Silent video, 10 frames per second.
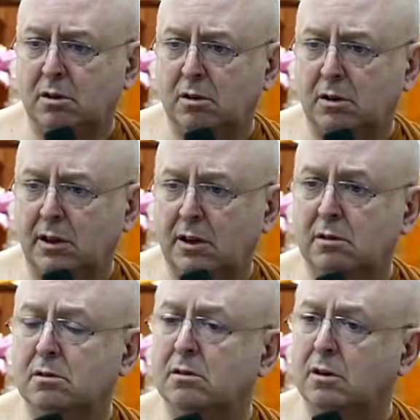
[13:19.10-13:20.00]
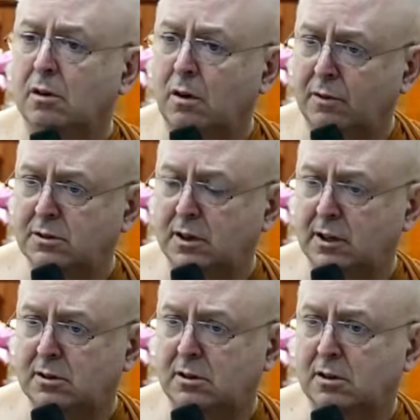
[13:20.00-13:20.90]
They
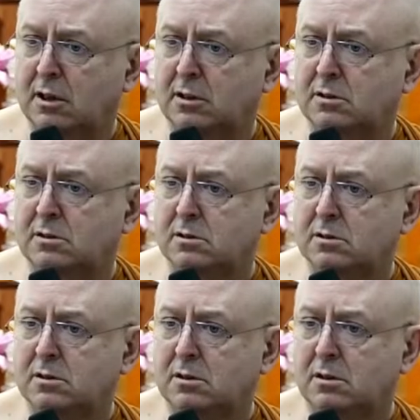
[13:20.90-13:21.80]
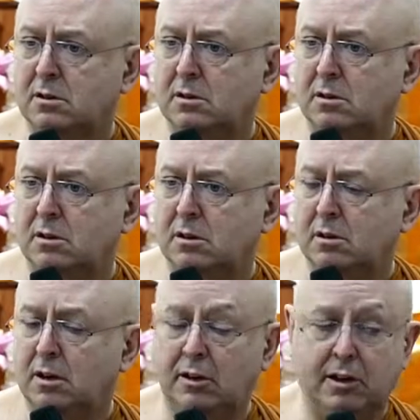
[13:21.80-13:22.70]
confiscated the guns.
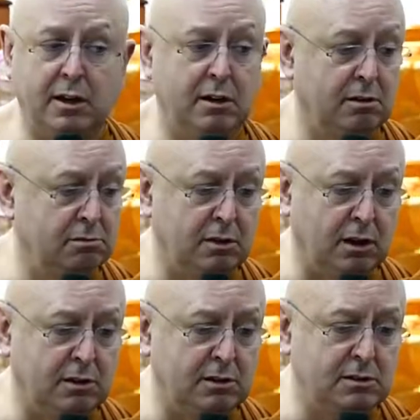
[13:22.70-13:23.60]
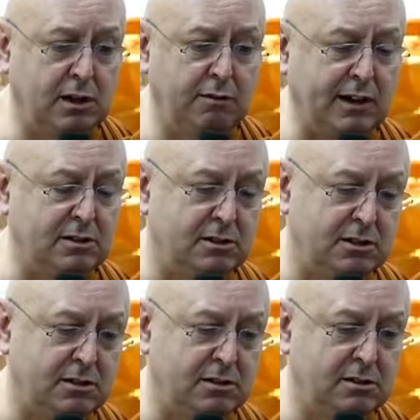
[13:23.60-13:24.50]
And they, instead of actually
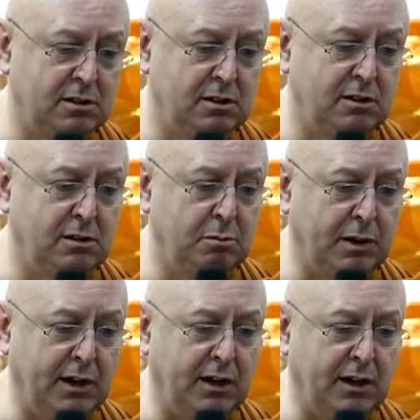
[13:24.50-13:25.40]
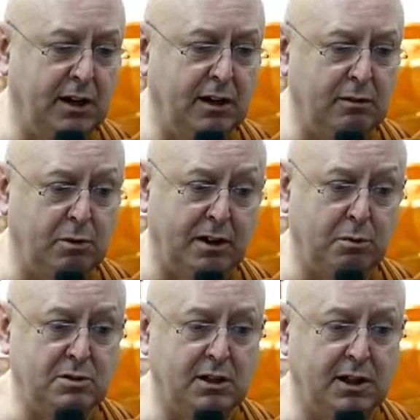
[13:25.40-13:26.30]
just making it, well, it
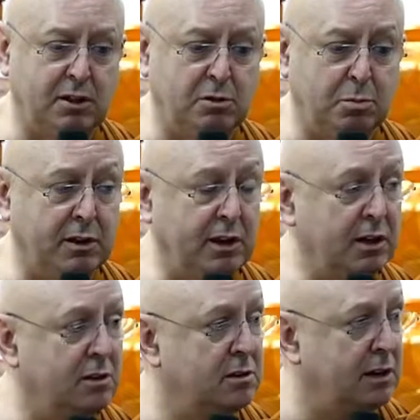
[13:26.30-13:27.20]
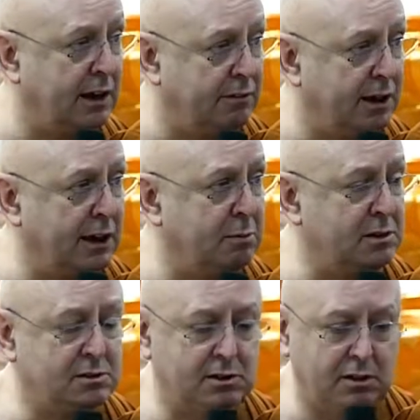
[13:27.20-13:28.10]
was illegal, but they could have an
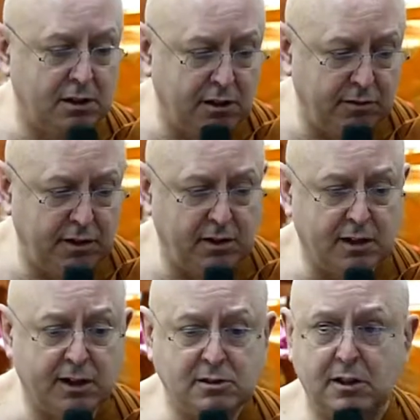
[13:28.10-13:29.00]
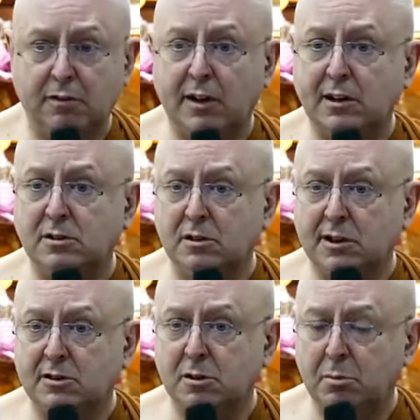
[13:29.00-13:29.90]
amnesty. You can give in your guns, even actually
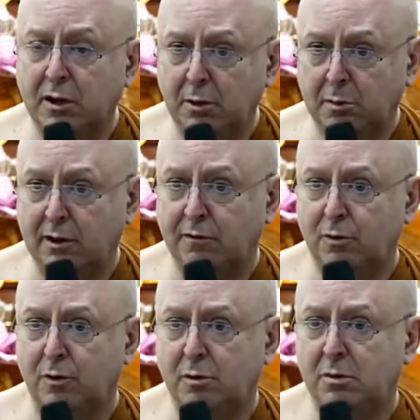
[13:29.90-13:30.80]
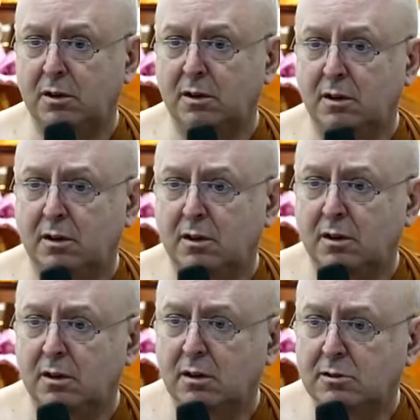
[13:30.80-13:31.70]
get some money back for them.
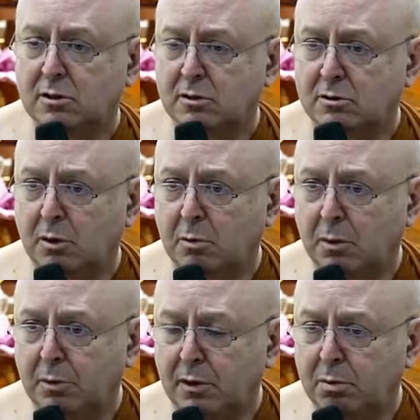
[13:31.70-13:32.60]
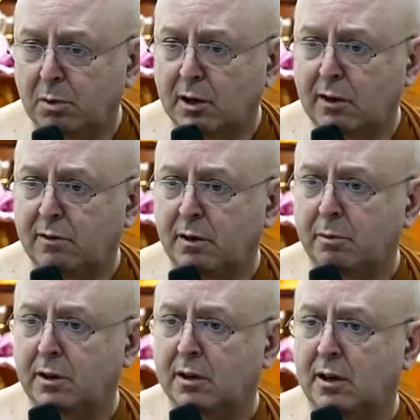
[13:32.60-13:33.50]
And so many people gave up
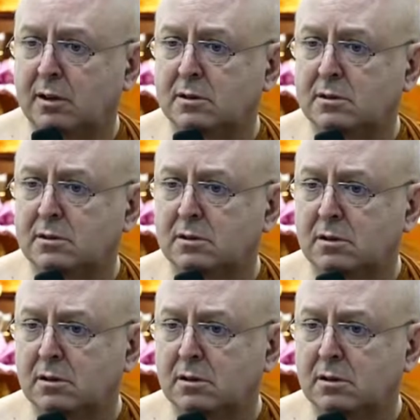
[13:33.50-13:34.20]
their guns.